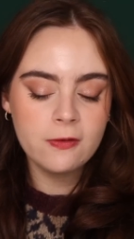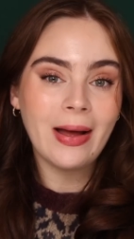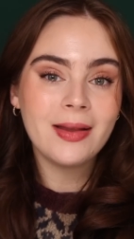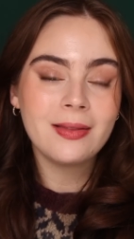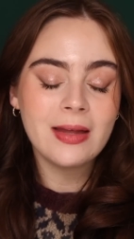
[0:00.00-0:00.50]

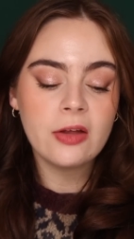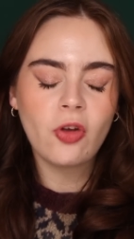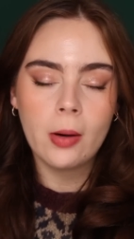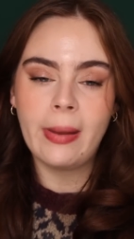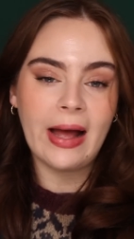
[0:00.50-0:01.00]
but these
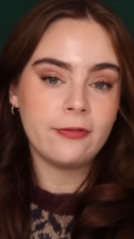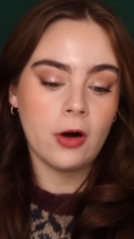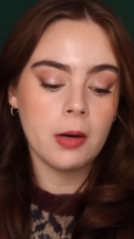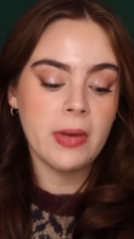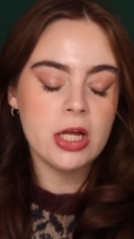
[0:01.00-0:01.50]
are by
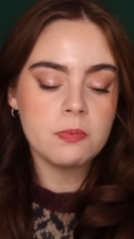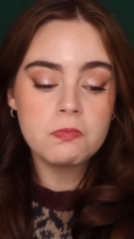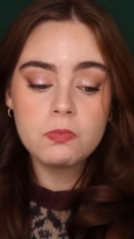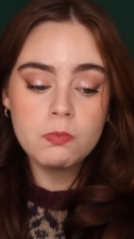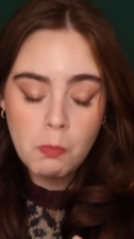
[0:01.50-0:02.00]
far my
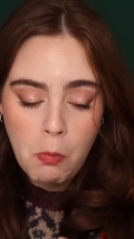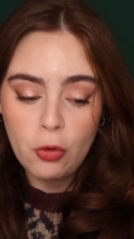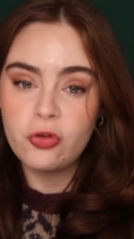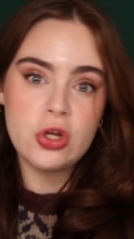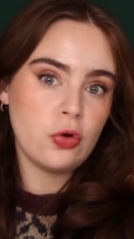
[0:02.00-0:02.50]

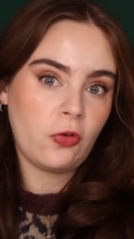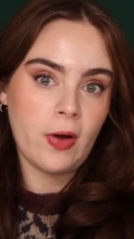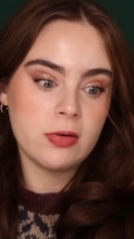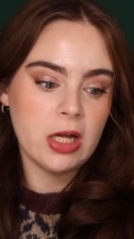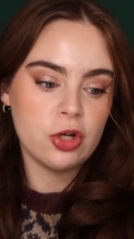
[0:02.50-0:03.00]
most used
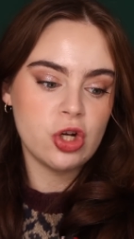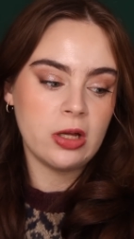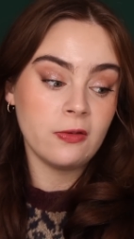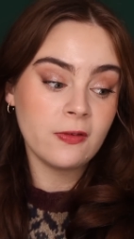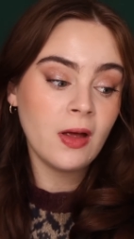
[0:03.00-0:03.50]

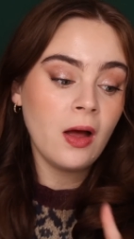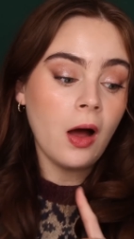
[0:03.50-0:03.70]
foundations.